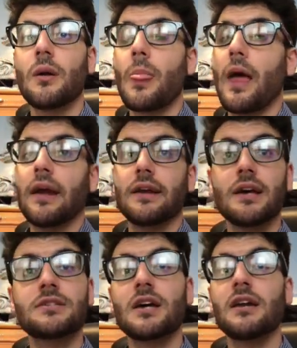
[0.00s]
I
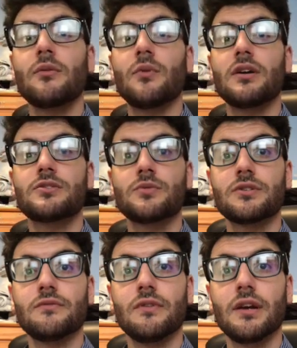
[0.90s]
guess I didn't want switch
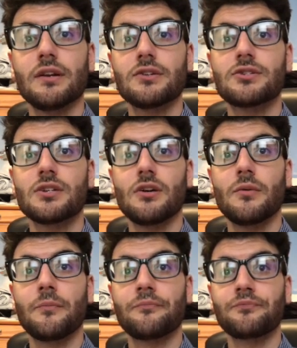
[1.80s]
advantage, so
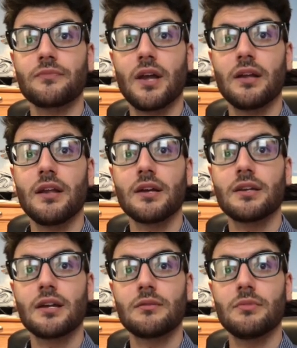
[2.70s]
I elect
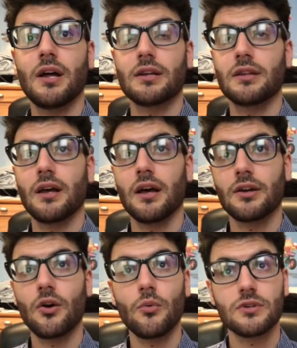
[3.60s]
not to block that. I
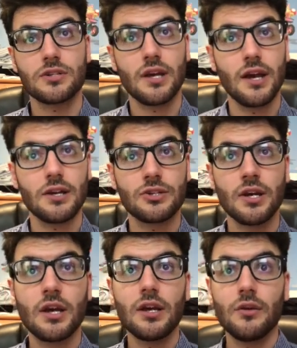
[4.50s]
go Whiscash,
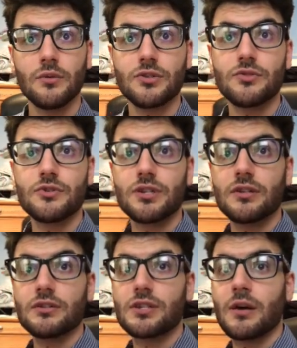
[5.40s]
and with 2
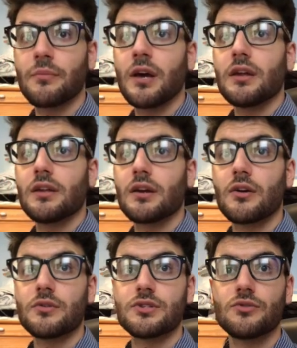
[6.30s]
shields up, they go
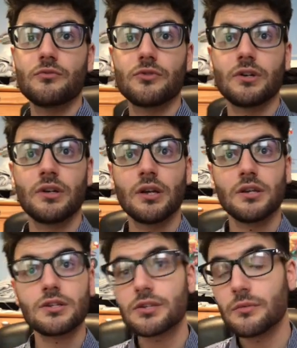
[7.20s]
Azumarill.
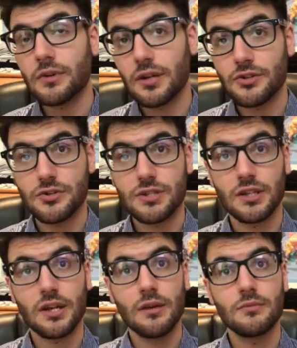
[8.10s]
This is going to be an
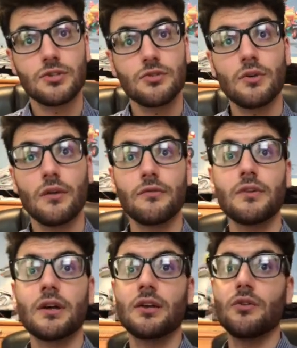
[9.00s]
interesting game too. I feel
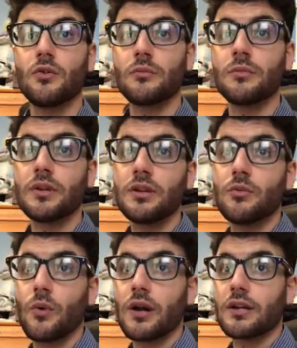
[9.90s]
like normally you
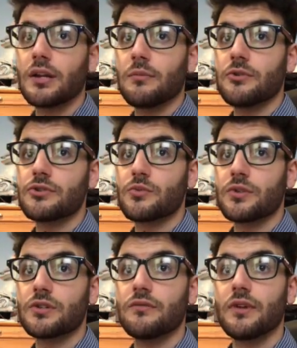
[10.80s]
want to keep your switch
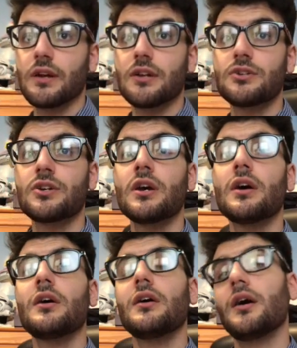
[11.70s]
advantage,
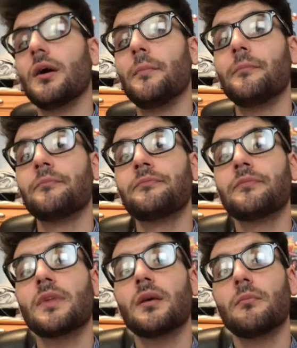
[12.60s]

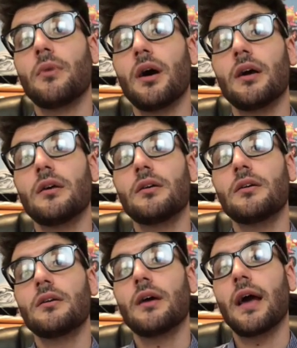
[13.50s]
but
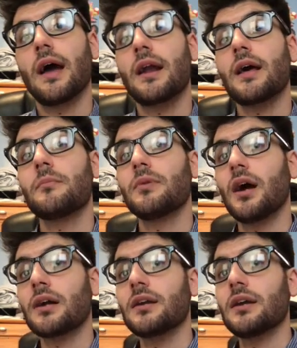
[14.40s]
had I
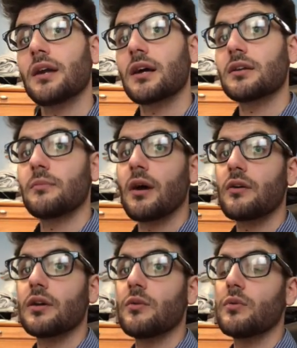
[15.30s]
blocked it and knocked him out,
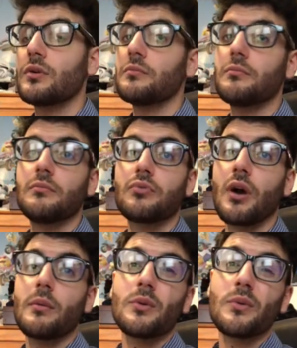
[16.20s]
he would have
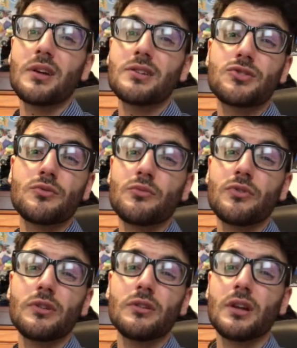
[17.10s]
probably went
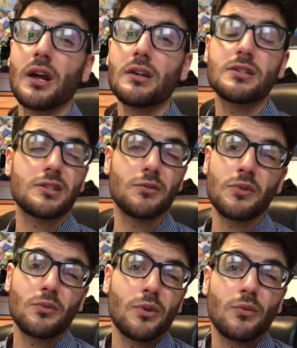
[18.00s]
Azumarill, and I still would
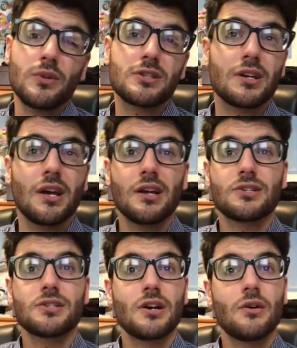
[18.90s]
have went Whiscash,
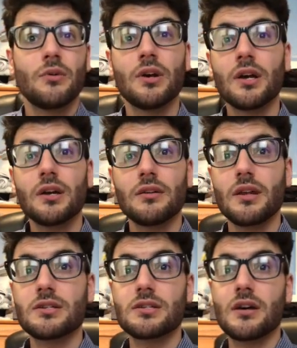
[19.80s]
so
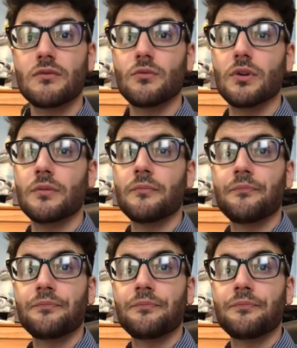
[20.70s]
that's a tough one.